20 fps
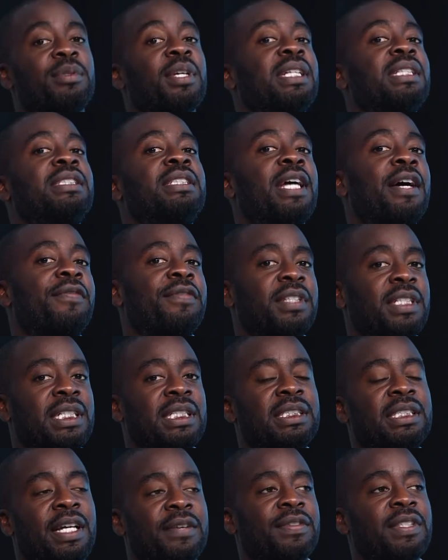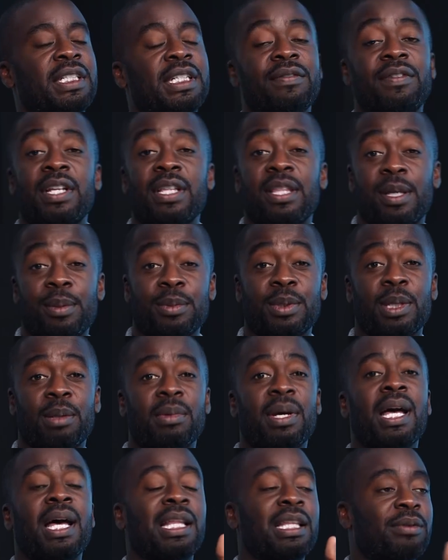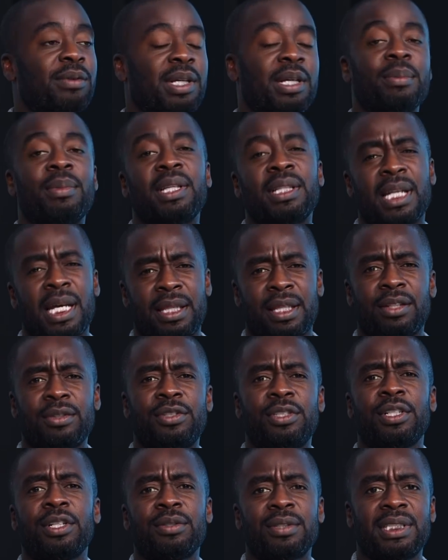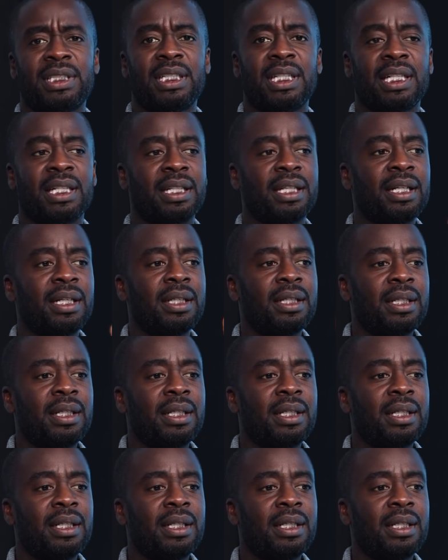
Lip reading: So I definitely give it a thumbs up. Highly recommend it. I think you should go see it.